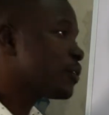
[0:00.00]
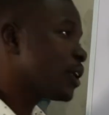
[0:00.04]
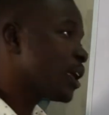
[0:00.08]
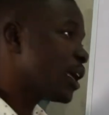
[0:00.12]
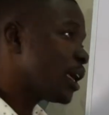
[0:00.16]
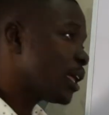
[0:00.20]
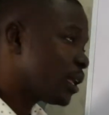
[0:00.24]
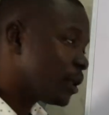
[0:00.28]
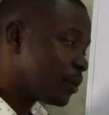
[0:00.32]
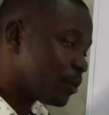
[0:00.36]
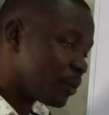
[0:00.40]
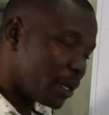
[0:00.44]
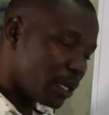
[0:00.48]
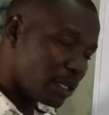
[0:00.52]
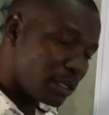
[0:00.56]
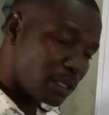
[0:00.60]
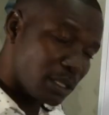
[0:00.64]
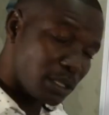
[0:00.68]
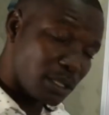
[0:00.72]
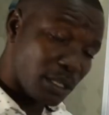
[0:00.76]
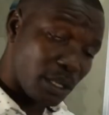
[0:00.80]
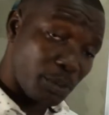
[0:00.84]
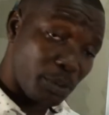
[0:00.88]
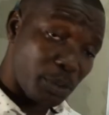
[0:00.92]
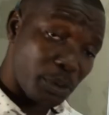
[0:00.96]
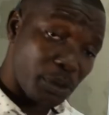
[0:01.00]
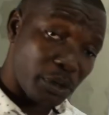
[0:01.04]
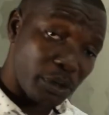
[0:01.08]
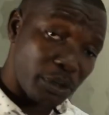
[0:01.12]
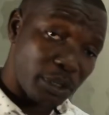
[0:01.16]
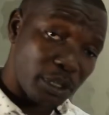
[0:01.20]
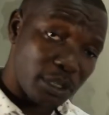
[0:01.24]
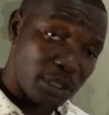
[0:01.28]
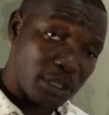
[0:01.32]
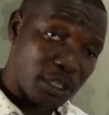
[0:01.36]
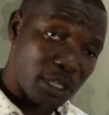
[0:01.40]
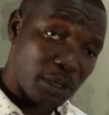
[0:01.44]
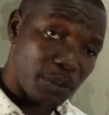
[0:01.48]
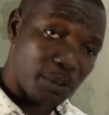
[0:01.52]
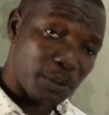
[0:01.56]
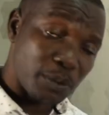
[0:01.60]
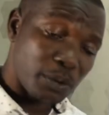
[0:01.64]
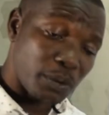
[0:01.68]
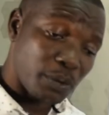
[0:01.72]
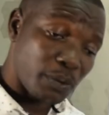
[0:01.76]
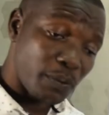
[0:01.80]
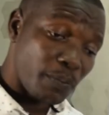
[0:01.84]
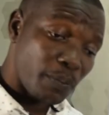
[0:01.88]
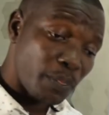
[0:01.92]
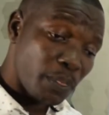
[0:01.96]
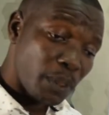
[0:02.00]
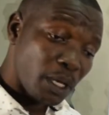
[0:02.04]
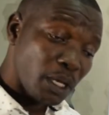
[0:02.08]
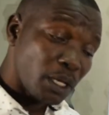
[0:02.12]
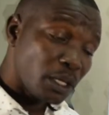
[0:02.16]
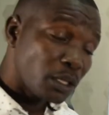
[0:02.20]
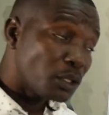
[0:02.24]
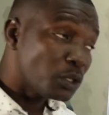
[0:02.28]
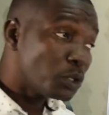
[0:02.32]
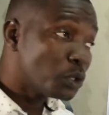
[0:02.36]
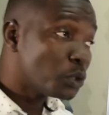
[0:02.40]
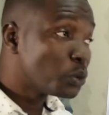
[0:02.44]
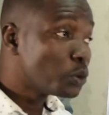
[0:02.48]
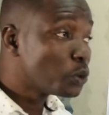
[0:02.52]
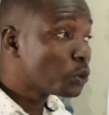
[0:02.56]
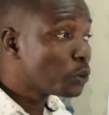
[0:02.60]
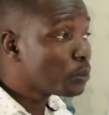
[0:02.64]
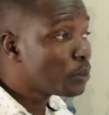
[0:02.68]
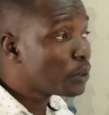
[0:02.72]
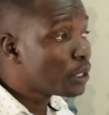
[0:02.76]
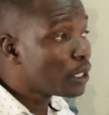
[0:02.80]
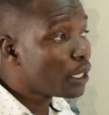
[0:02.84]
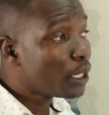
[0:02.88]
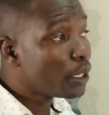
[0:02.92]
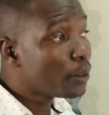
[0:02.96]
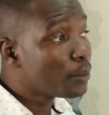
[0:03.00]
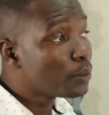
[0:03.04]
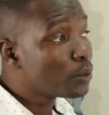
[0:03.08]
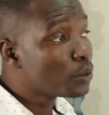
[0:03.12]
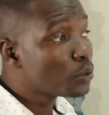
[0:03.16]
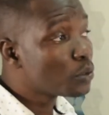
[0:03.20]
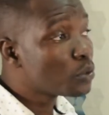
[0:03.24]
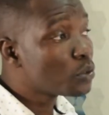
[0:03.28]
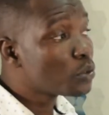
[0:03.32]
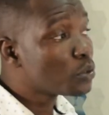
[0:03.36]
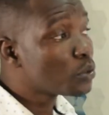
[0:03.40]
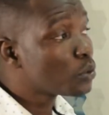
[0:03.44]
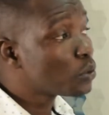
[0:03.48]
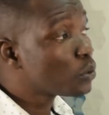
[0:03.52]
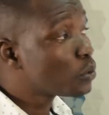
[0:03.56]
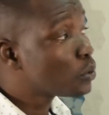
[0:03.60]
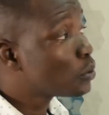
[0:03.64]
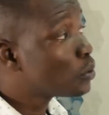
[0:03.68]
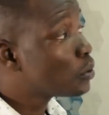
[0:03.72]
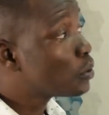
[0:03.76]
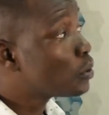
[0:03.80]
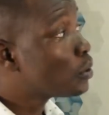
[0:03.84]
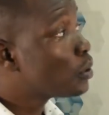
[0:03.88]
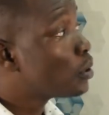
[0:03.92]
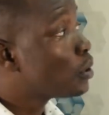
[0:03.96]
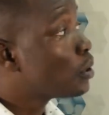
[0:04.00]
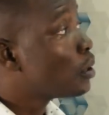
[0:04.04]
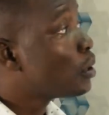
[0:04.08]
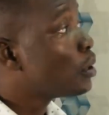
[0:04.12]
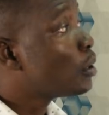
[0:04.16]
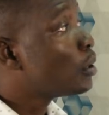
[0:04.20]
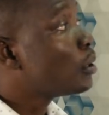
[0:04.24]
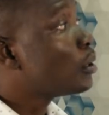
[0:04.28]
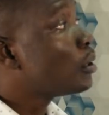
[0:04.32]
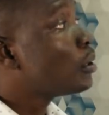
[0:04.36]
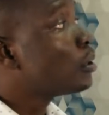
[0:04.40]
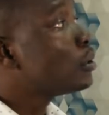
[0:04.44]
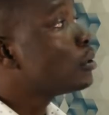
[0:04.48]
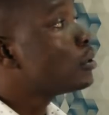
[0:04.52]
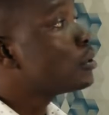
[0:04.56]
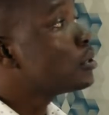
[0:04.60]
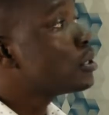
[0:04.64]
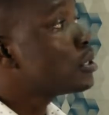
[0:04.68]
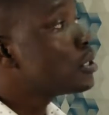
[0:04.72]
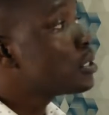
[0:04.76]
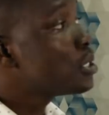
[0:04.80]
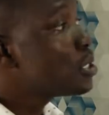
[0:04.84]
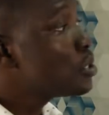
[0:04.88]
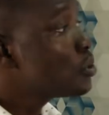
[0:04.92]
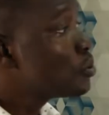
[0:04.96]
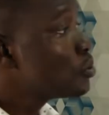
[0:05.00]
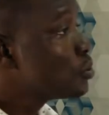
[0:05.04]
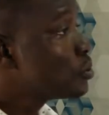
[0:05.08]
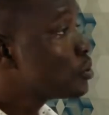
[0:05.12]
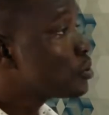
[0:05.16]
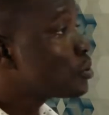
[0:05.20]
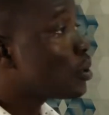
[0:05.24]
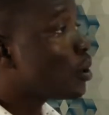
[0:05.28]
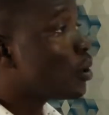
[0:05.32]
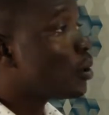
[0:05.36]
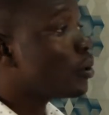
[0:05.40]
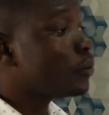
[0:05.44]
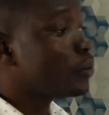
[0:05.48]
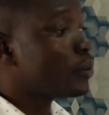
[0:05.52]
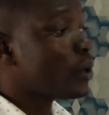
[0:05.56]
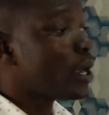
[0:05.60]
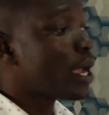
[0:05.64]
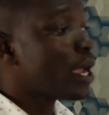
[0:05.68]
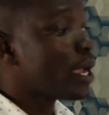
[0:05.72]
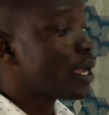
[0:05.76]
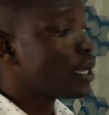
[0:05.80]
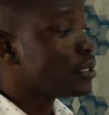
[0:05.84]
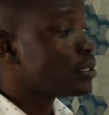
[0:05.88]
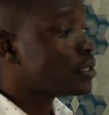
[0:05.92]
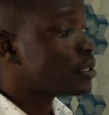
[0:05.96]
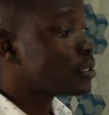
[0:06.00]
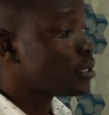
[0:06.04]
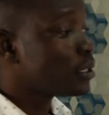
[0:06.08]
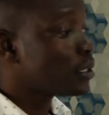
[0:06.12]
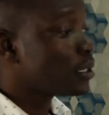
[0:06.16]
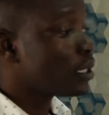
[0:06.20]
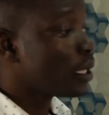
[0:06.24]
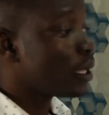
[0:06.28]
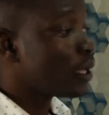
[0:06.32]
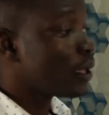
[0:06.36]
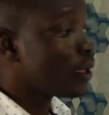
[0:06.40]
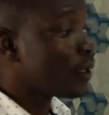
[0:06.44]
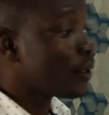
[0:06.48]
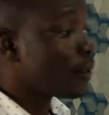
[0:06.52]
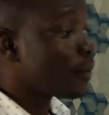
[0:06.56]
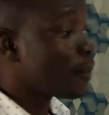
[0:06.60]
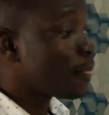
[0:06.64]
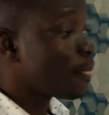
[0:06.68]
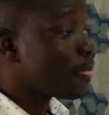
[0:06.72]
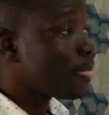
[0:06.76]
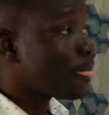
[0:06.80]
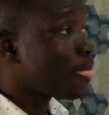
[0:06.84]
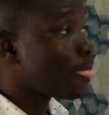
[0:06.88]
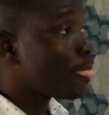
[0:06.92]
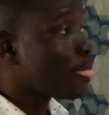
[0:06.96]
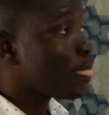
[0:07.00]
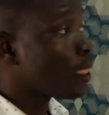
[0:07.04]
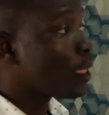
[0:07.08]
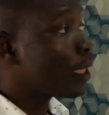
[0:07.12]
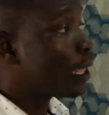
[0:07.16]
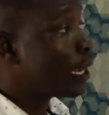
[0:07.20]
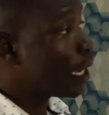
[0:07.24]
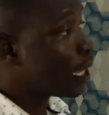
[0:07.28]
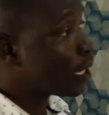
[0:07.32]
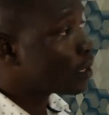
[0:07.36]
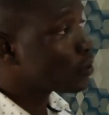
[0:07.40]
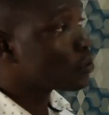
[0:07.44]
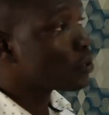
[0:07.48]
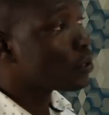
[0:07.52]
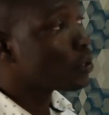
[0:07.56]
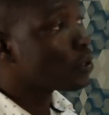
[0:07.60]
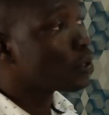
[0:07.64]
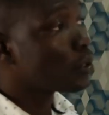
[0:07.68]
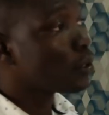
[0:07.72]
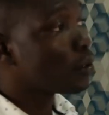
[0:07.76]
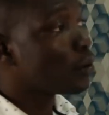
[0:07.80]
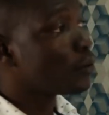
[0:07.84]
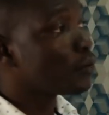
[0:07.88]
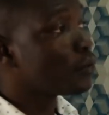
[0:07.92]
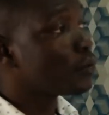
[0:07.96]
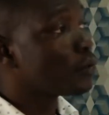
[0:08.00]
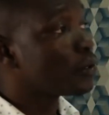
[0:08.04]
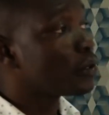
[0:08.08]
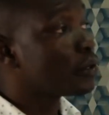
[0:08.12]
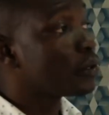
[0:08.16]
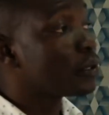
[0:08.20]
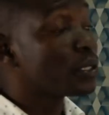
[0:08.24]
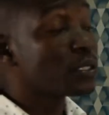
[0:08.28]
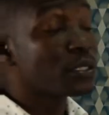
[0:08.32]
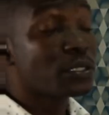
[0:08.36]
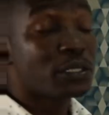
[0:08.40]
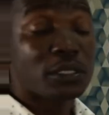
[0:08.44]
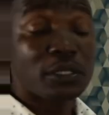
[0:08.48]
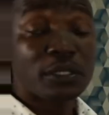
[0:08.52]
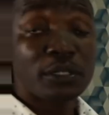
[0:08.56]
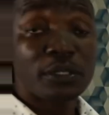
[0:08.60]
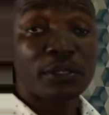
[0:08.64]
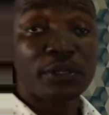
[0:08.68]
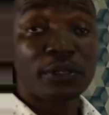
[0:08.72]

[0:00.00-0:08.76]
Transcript: the elements in the periodic table, you will be able to deduce or write the electron configuration.